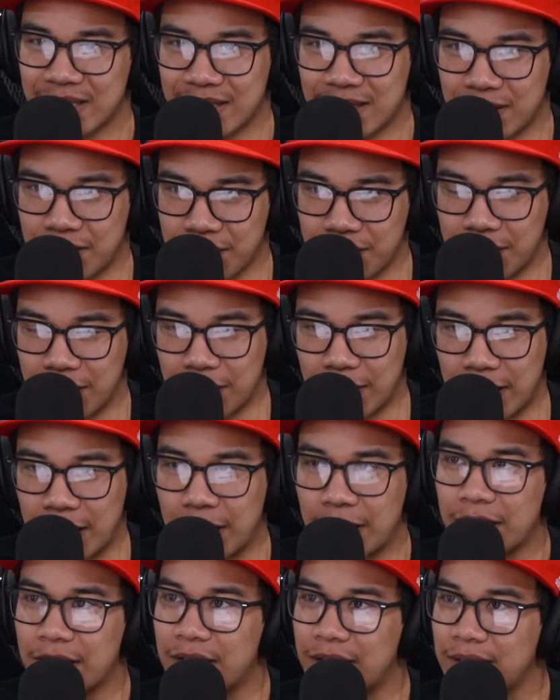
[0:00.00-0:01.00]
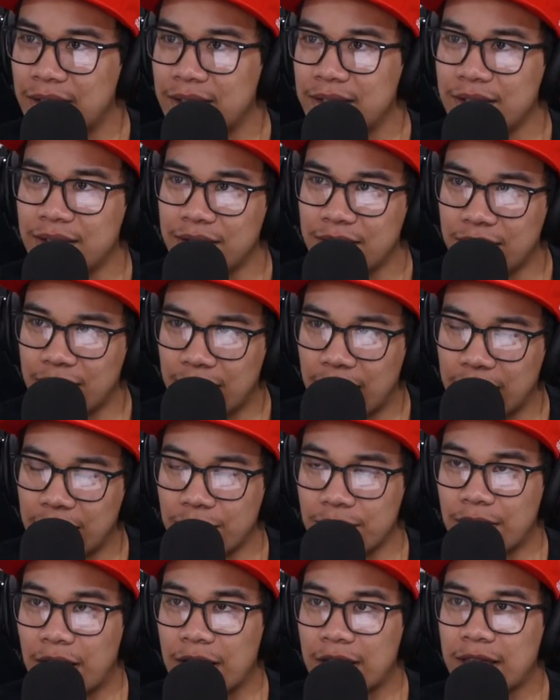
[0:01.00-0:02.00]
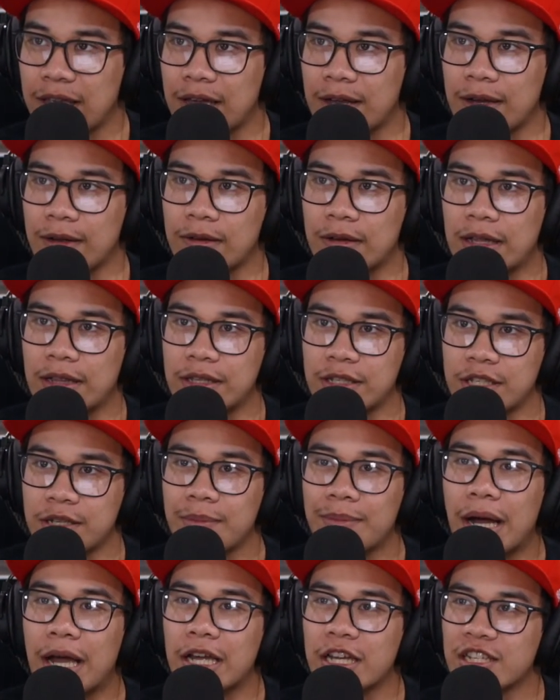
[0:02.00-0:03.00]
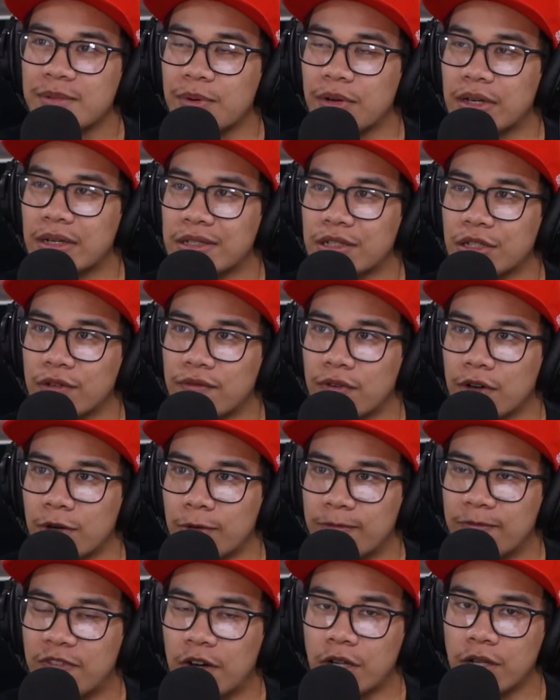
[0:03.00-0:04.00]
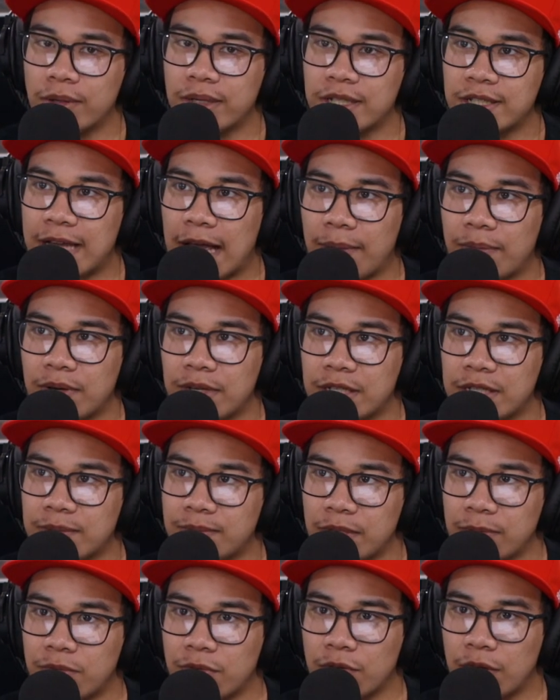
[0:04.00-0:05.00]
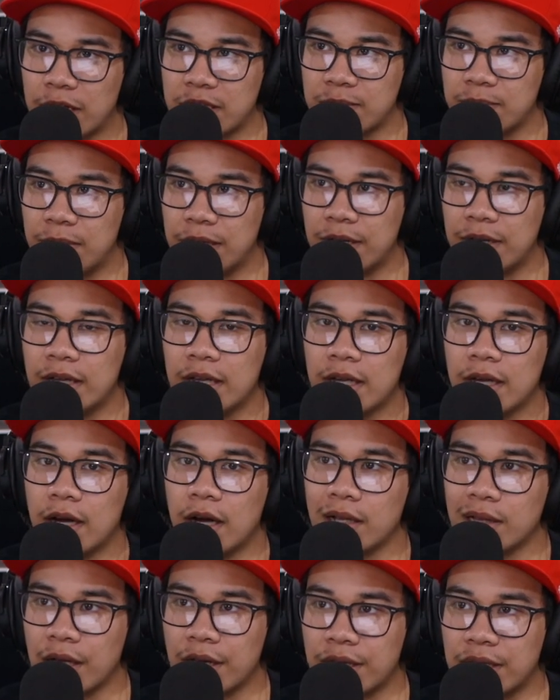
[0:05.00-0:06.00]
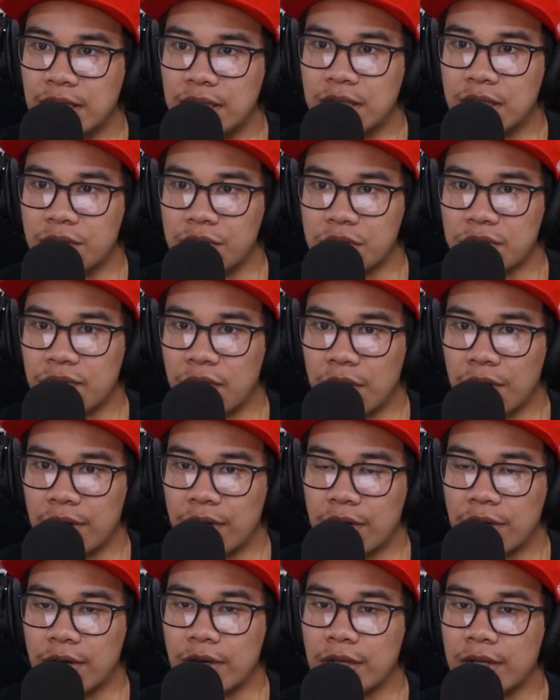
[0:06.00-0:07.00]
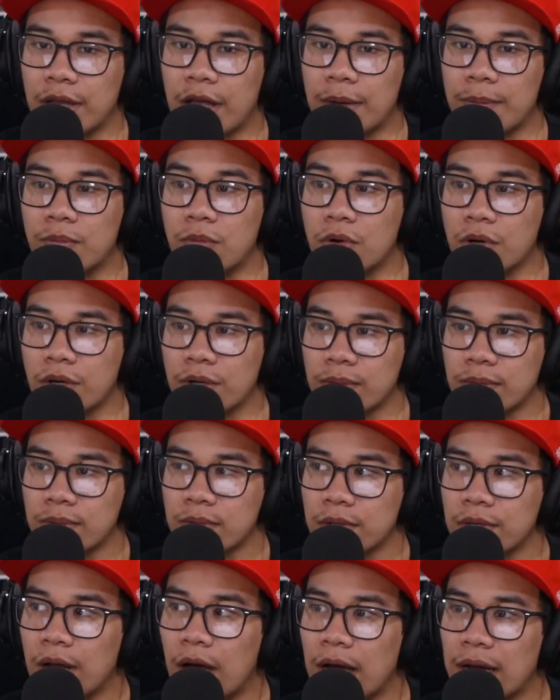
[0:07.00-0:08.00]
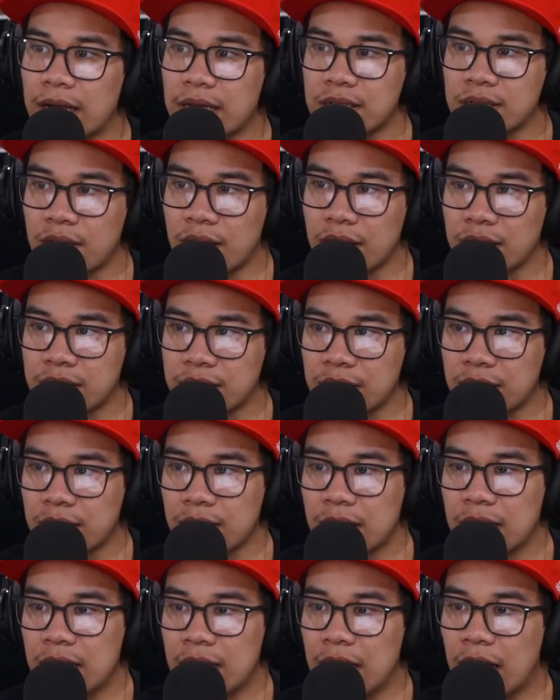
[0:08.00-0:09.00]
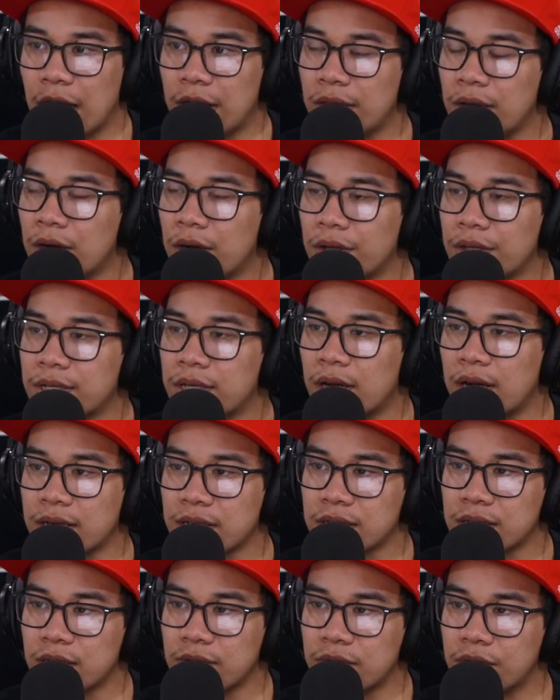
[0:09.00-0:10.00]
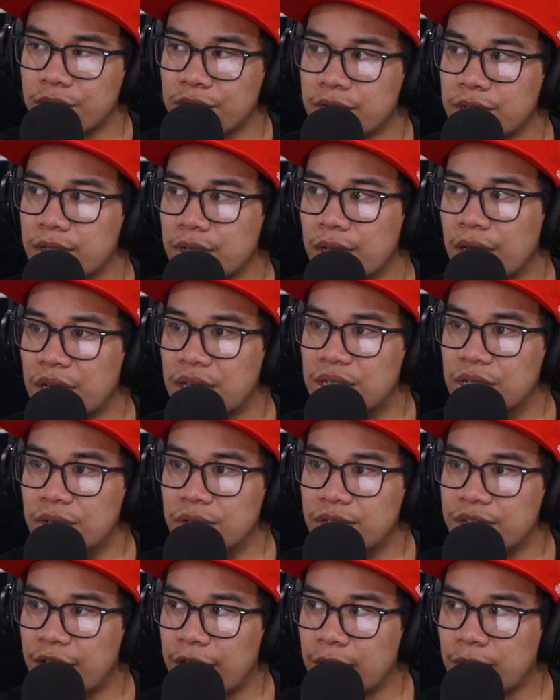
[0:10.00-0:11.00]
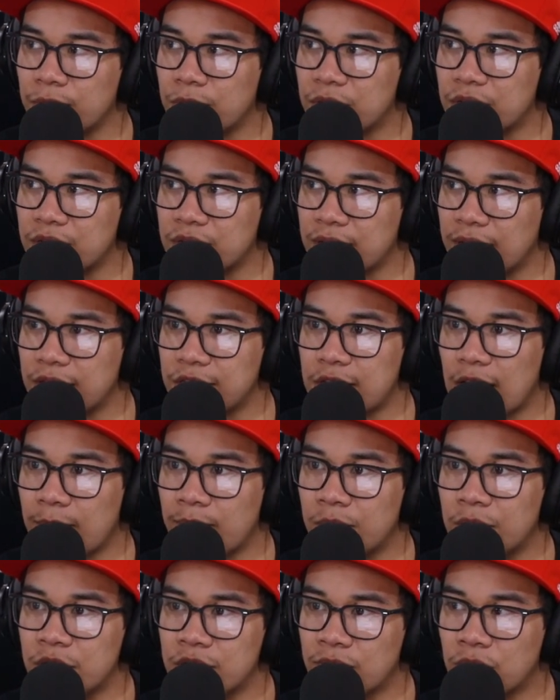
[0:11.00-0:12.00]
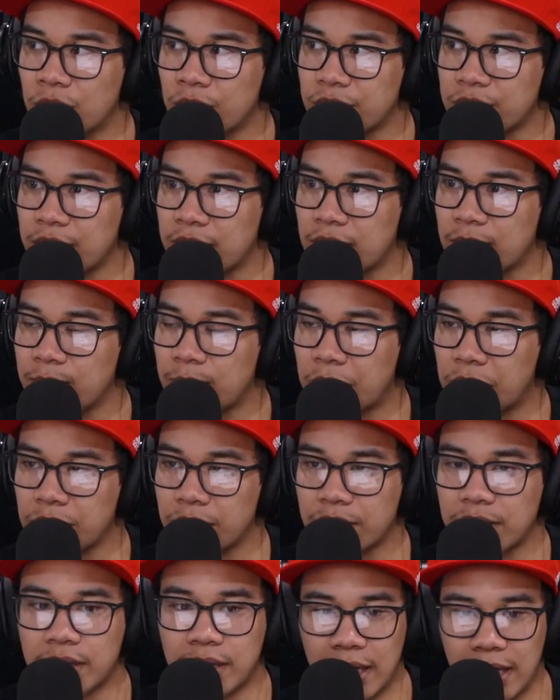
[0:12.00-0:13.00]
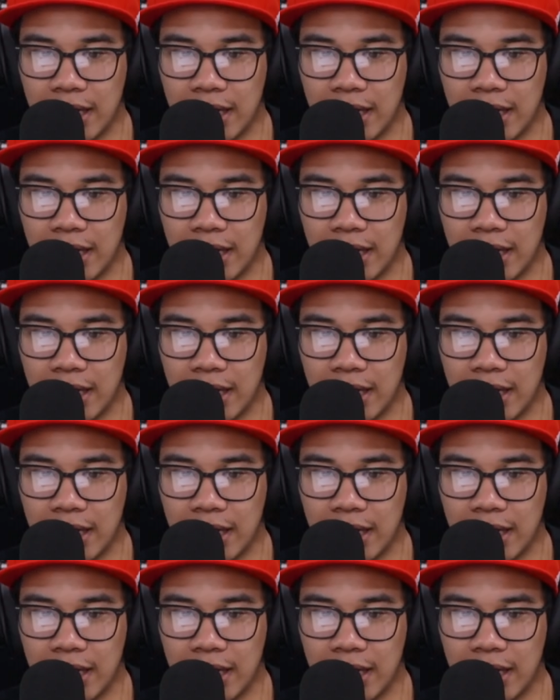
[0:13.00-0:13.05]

Although, you know, I can't, at least in my experience so far, following Japanese people has been a lot easier or a lot more not as toxic. I think all the toxic stuff goes into like 2chan, which is like Japanese 4chan apparently.